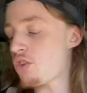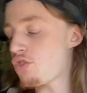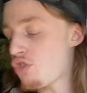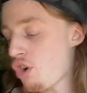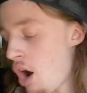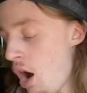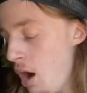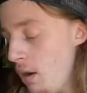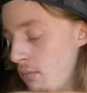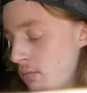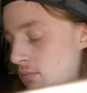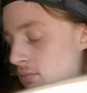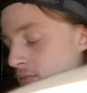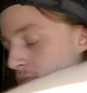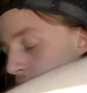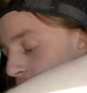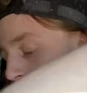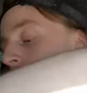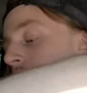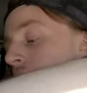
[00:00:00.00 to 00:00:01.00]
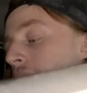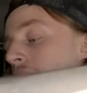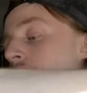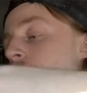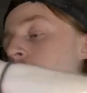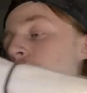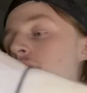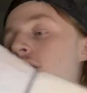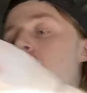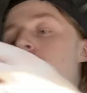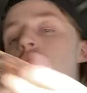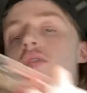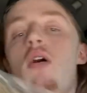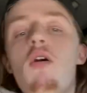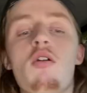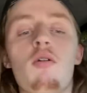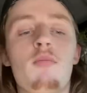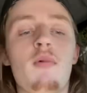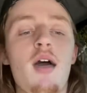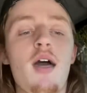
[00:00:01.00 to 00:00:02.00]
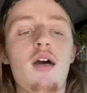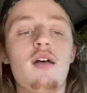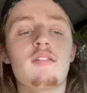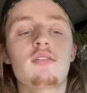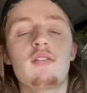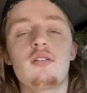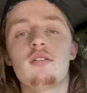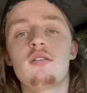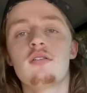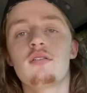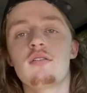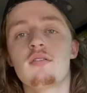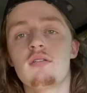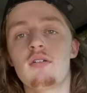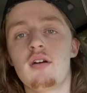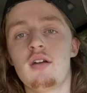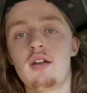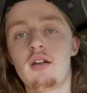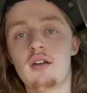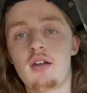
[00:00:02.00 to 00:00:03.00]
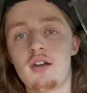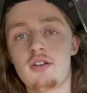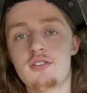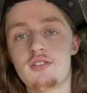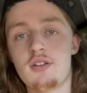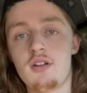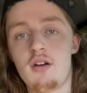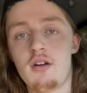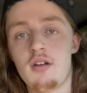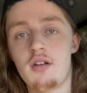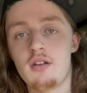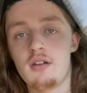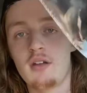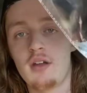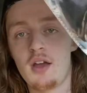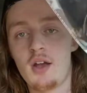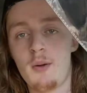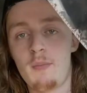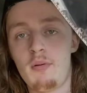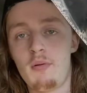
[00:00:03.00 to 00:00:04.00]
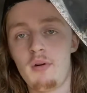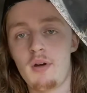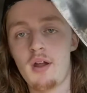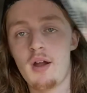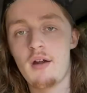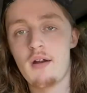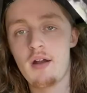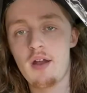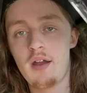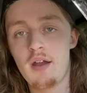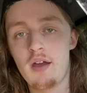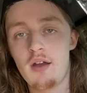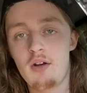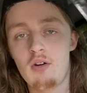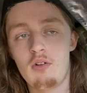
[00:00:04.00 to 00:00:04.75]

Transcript: Trump! I got me a Corona mask, Redneck Nation on it. I ain't gonna pull it out right now,